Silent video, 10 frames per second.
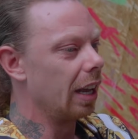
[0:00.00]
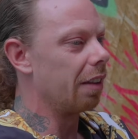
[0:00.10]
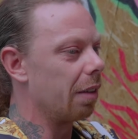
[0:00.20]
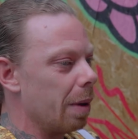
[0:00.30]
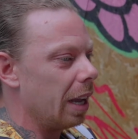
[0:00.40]

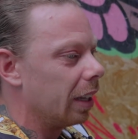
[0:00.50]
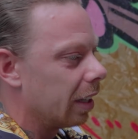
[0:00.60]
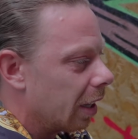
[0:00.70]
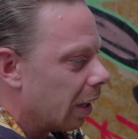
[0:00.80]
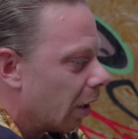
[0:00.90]
You see me?
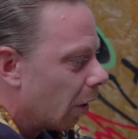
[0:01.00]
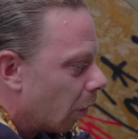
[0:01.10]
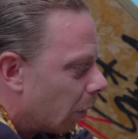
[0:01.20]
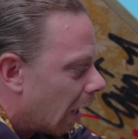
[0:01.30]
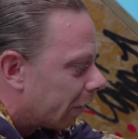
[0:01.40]

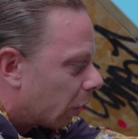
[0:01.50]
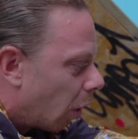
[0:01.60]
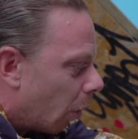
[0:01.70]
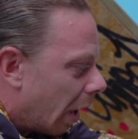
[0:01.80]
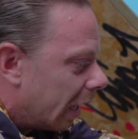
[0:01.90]
We have the
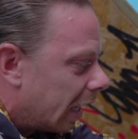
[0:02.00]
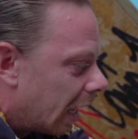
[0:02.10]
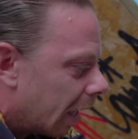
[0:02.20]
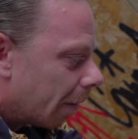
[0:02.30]
goat head here.